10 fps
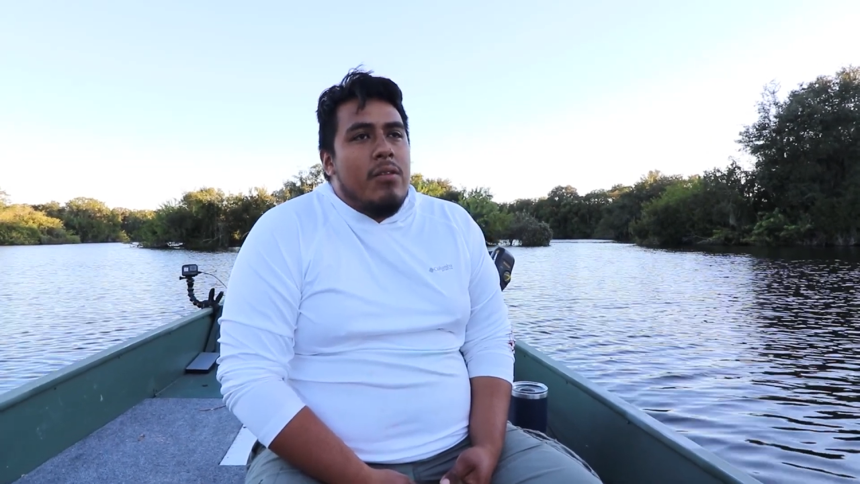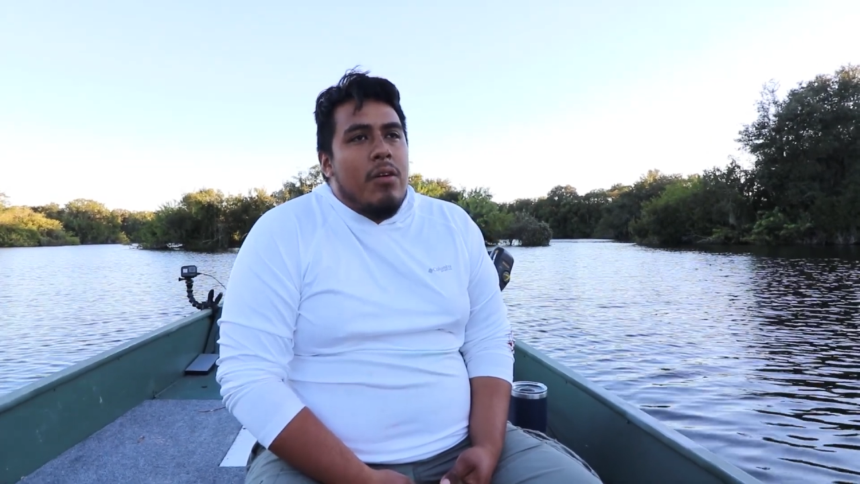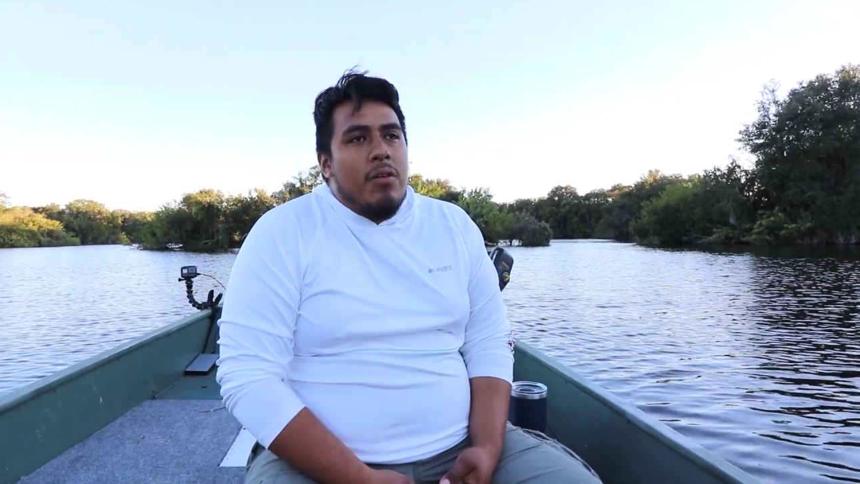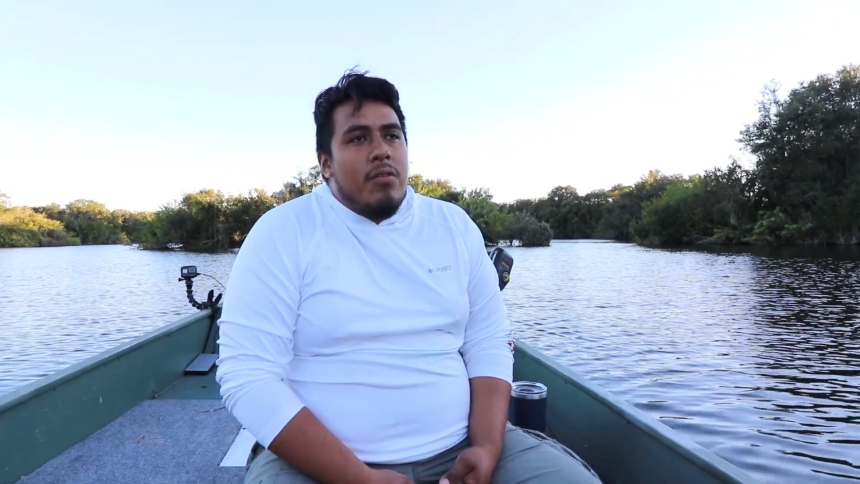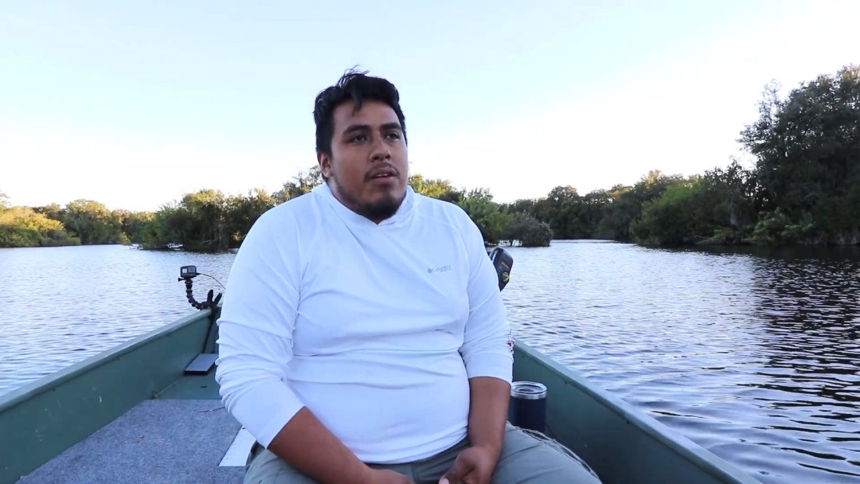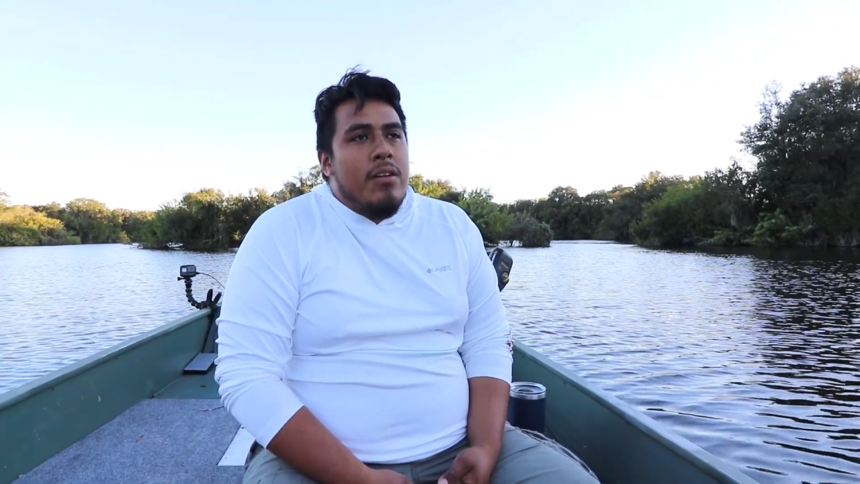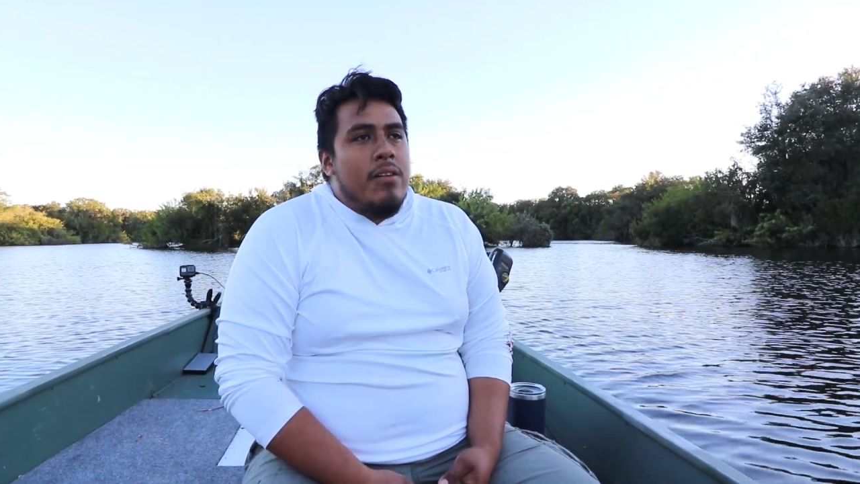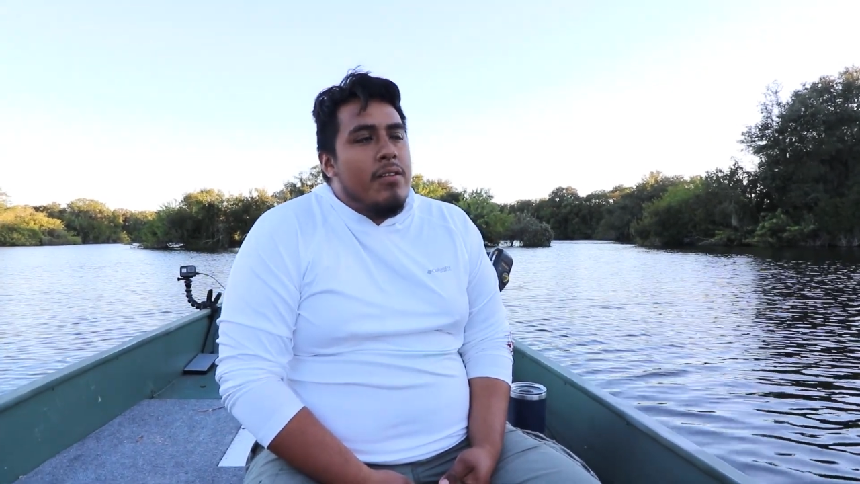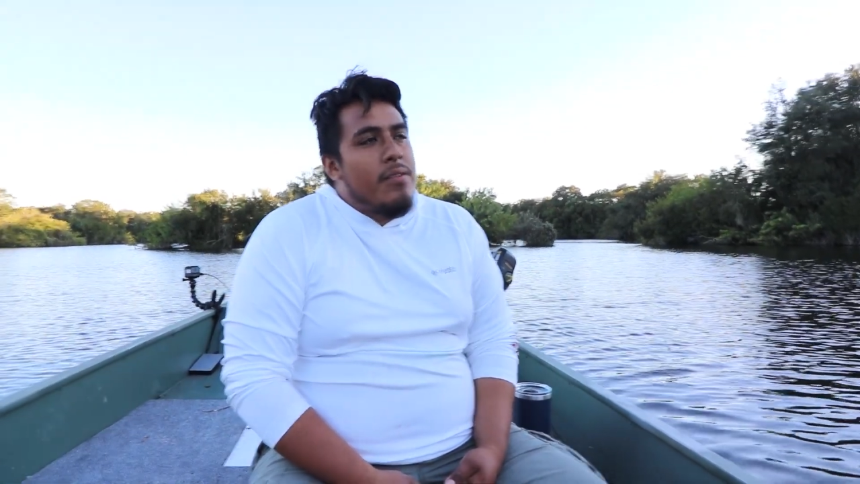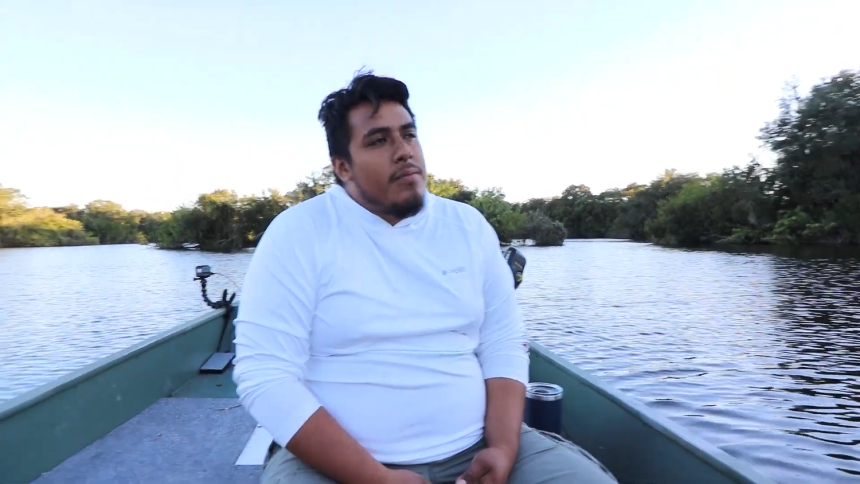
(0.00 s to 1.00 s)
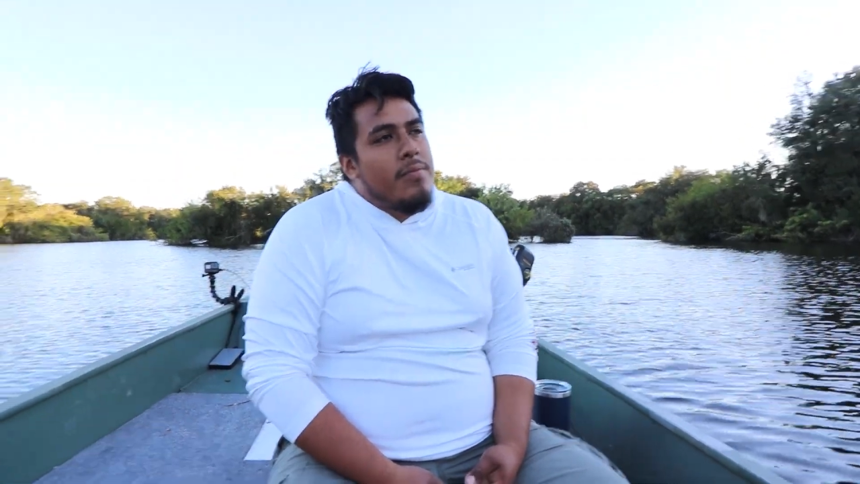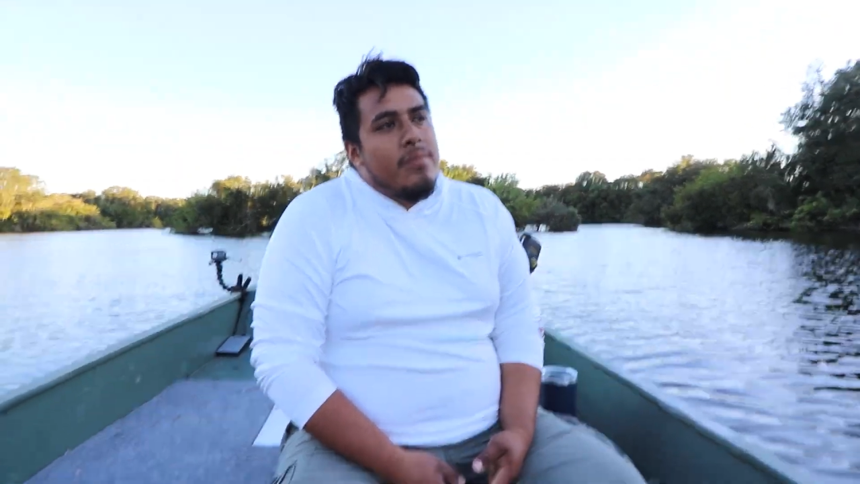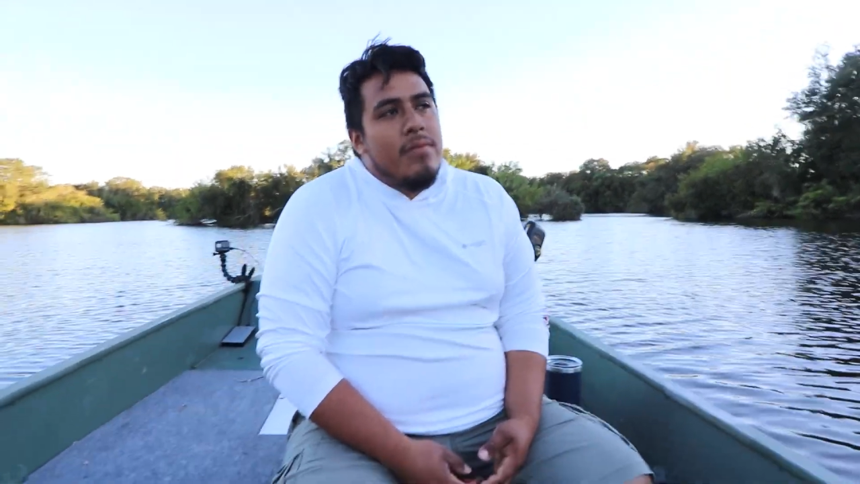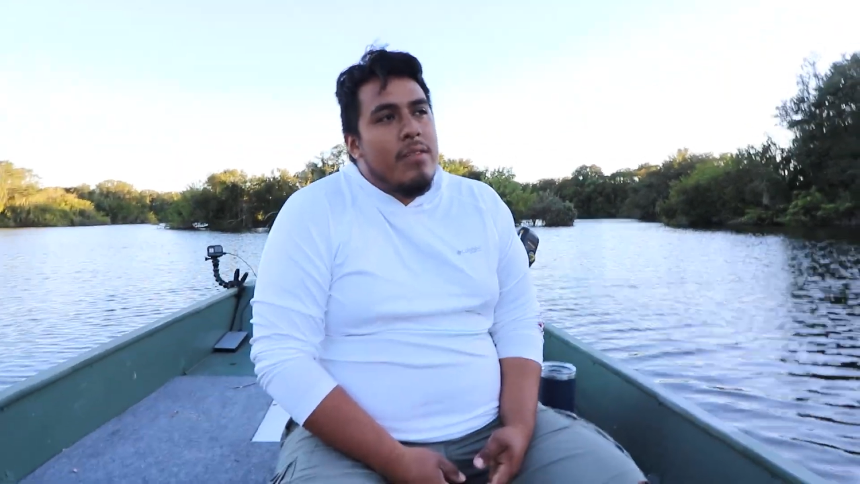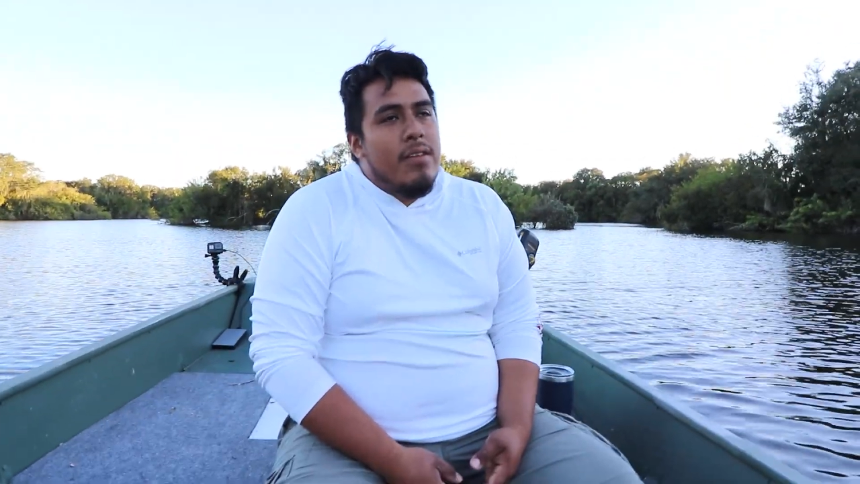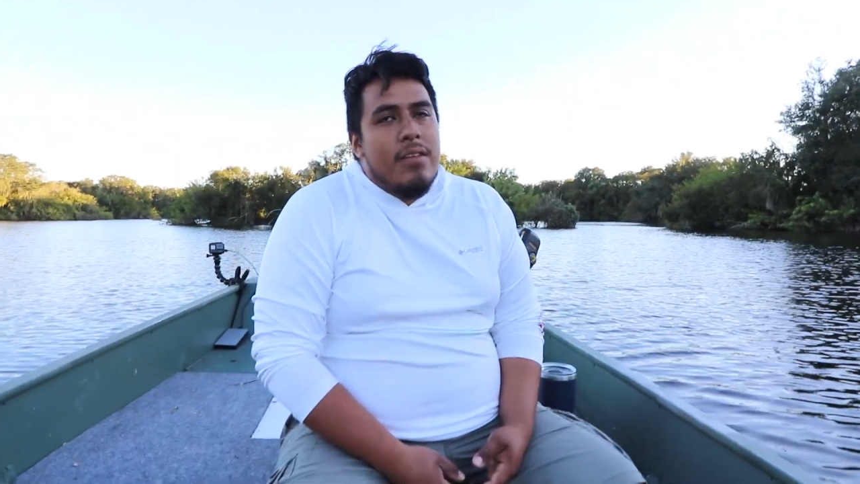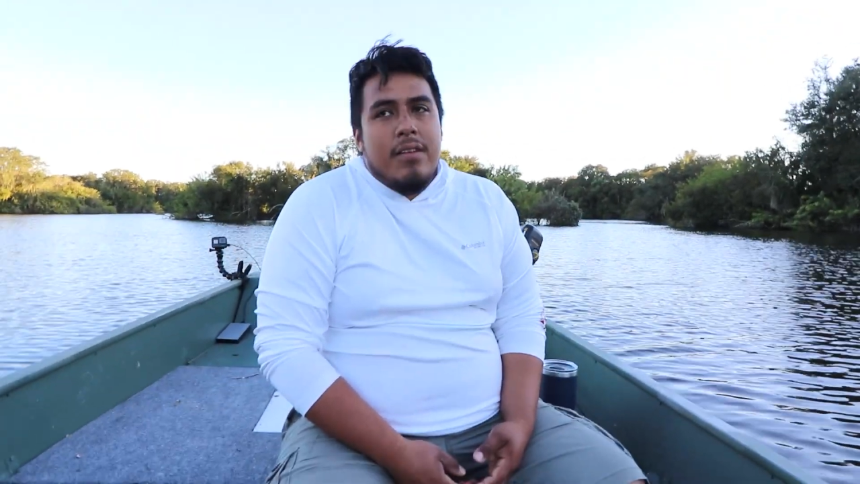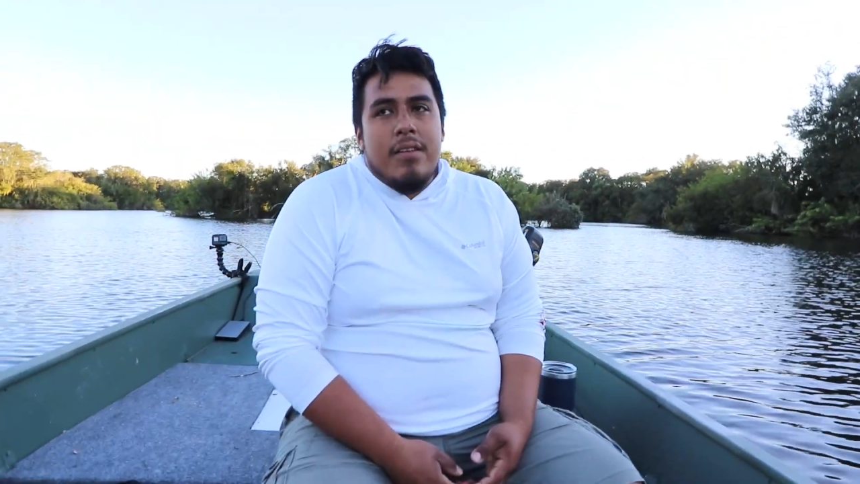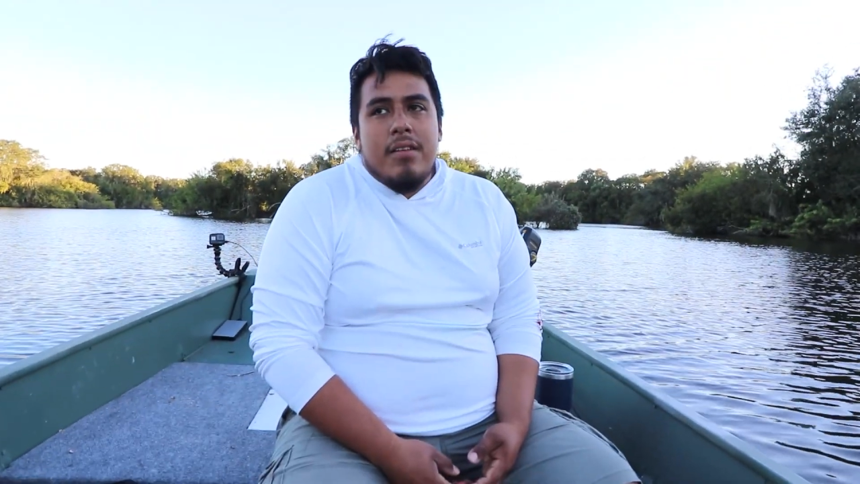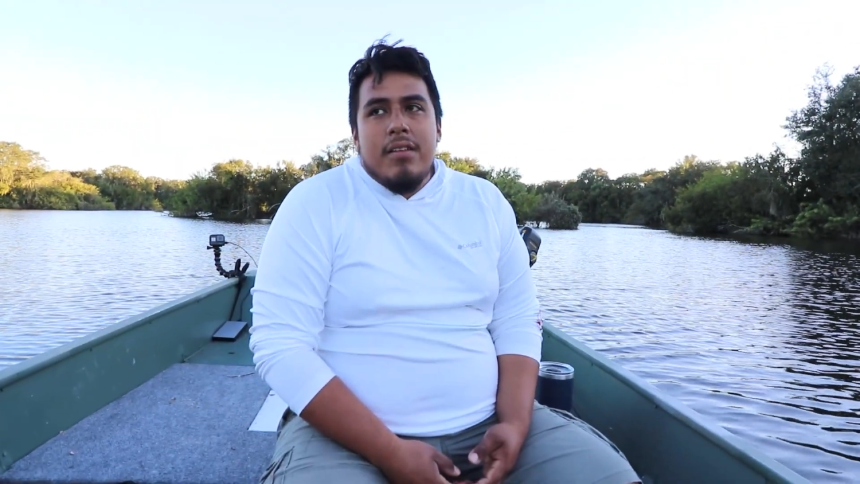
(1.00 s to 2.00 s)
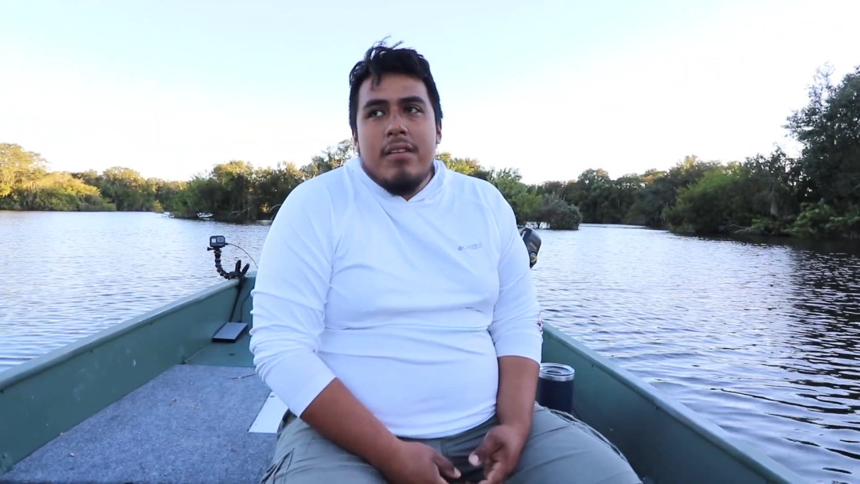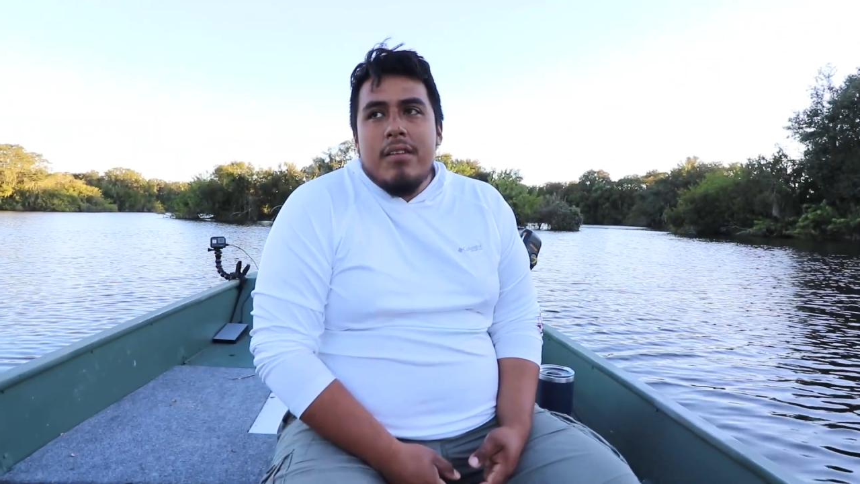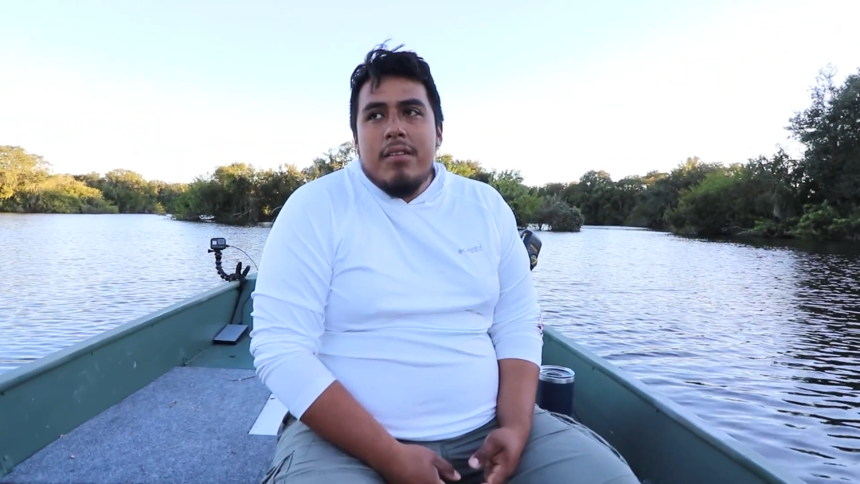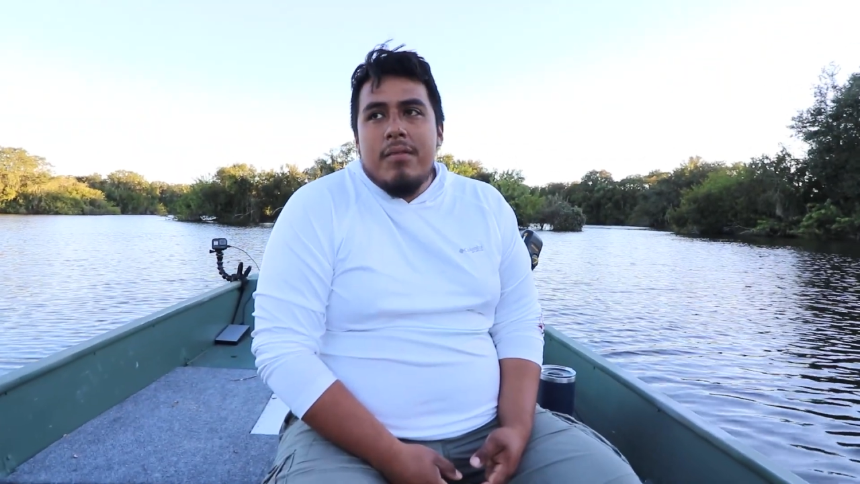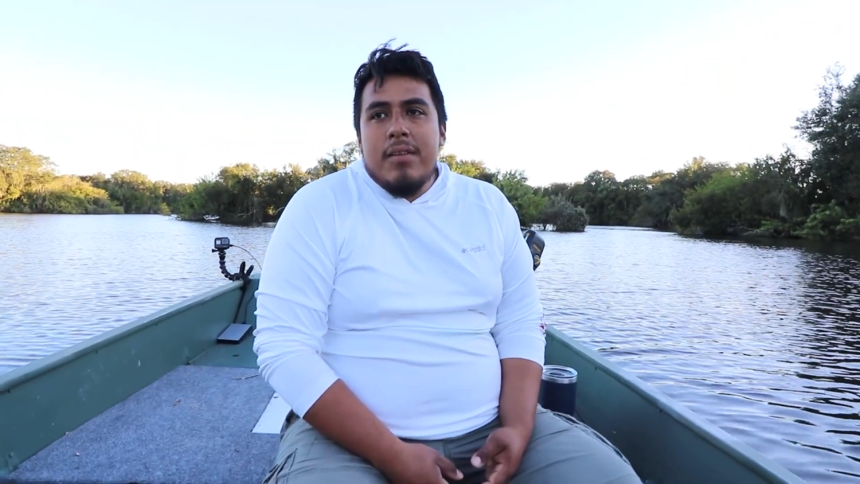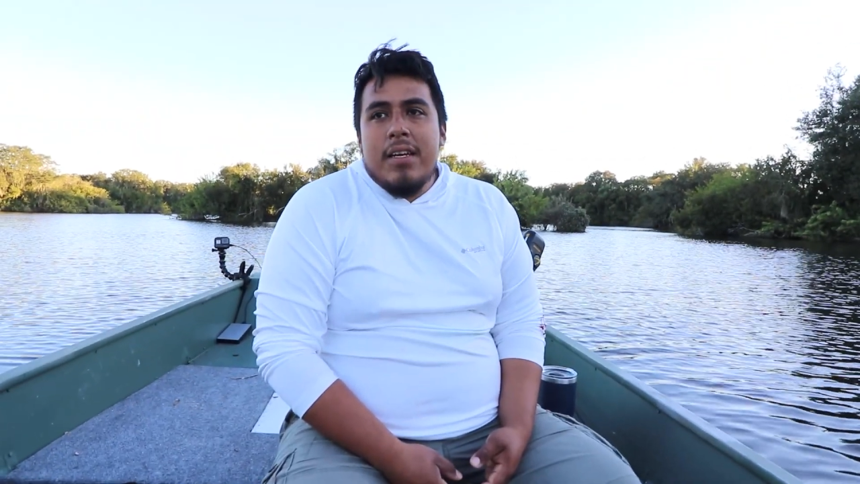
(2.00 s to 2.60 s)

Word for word: colder. And um,